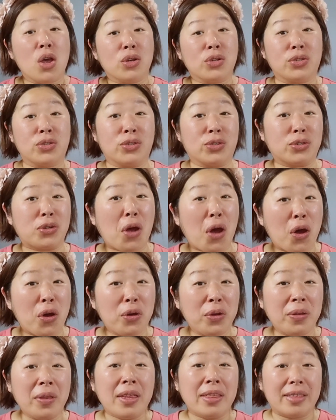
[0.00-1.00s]

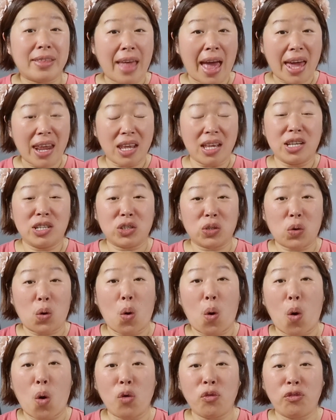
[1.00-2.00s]
So that is
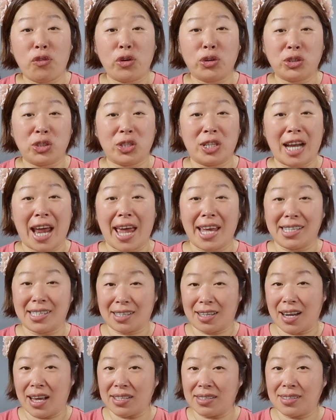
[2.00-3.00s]
all for
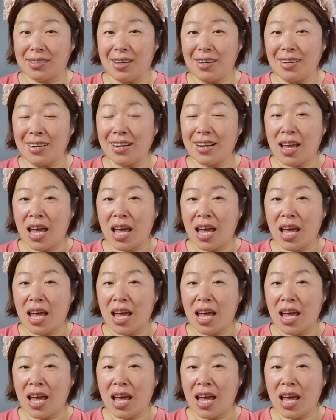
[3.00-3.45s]
today's lesson.